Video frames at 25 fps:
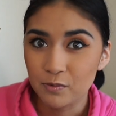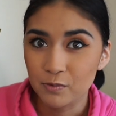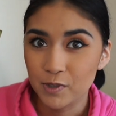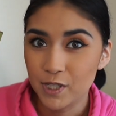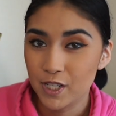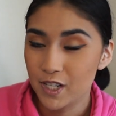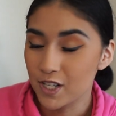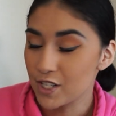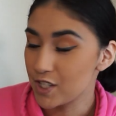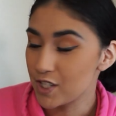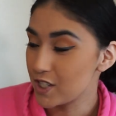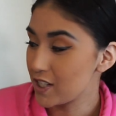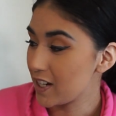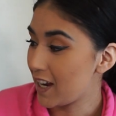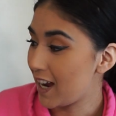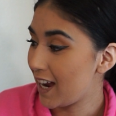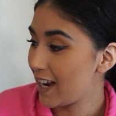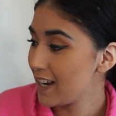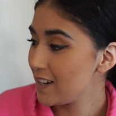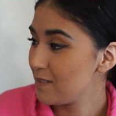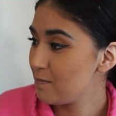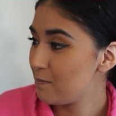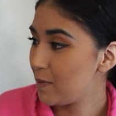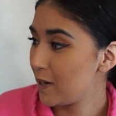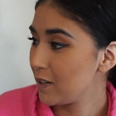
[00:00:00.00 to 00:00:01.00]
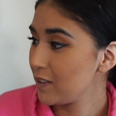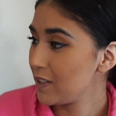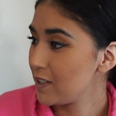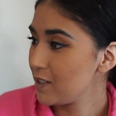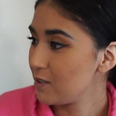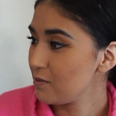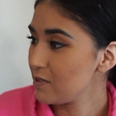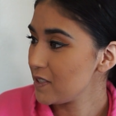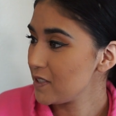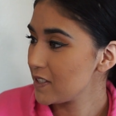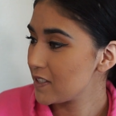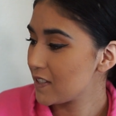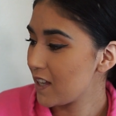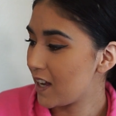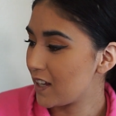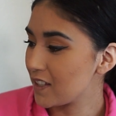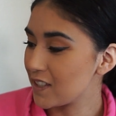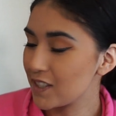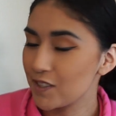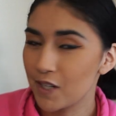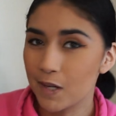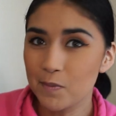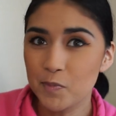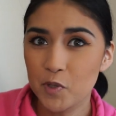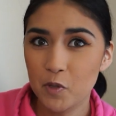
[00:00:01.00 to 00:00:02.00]
which I barely noticed
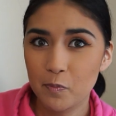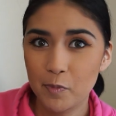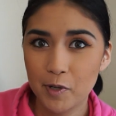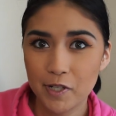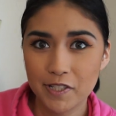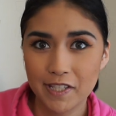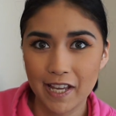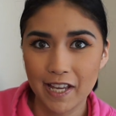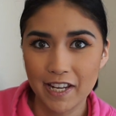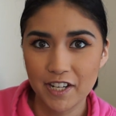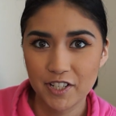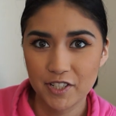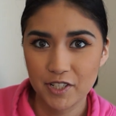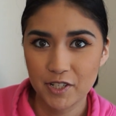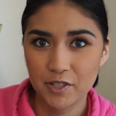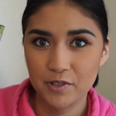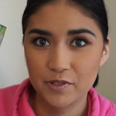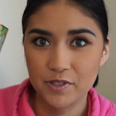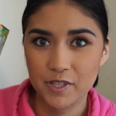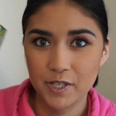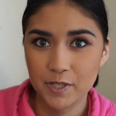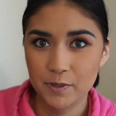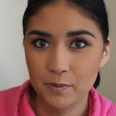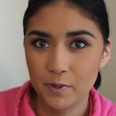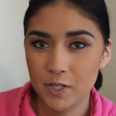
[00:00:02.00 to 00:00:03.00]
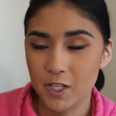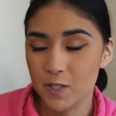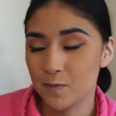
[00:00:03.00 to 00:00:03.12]
that, so I'm super excited to use this one.